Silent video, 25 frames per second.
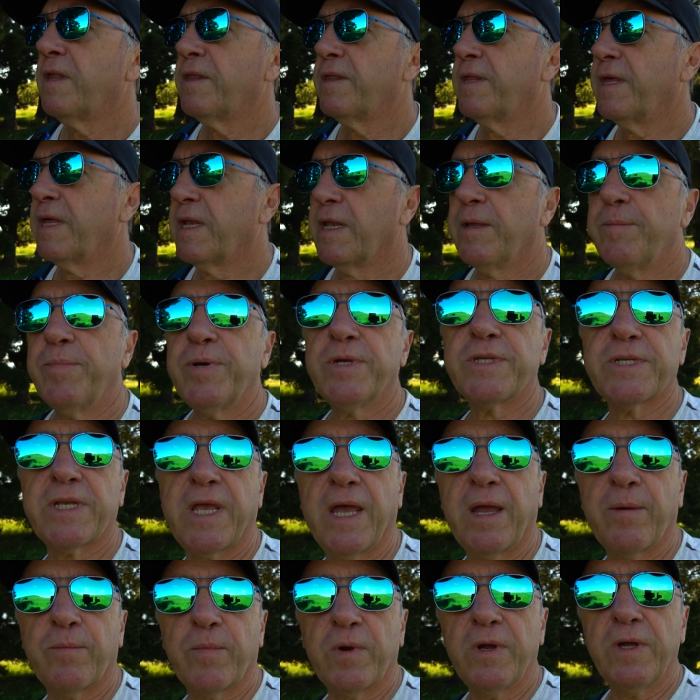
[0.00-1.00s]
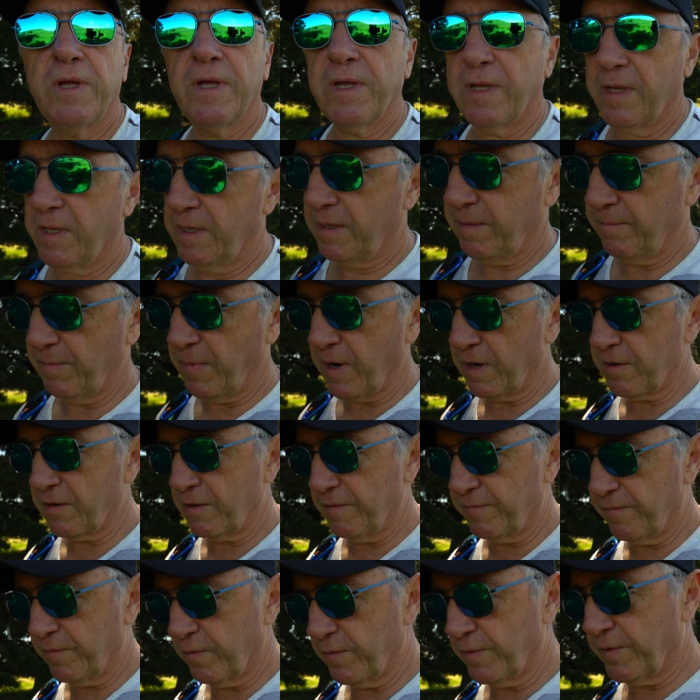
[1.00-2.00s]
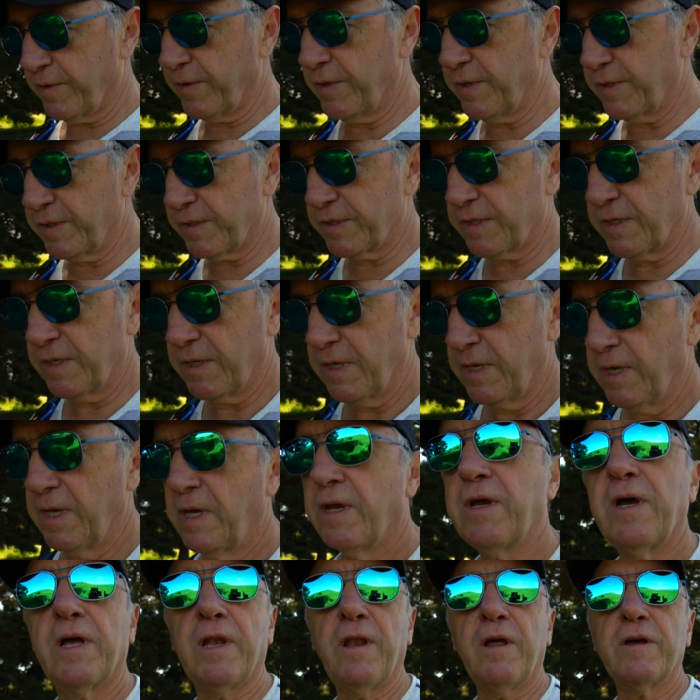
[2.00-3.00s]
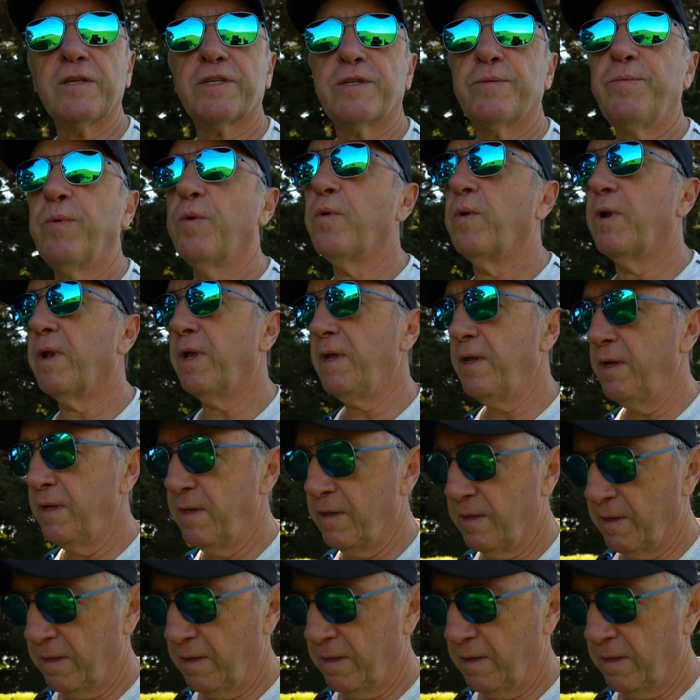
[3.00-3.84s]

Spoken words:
the Olympus camera, micro 4/3, a lot smaller,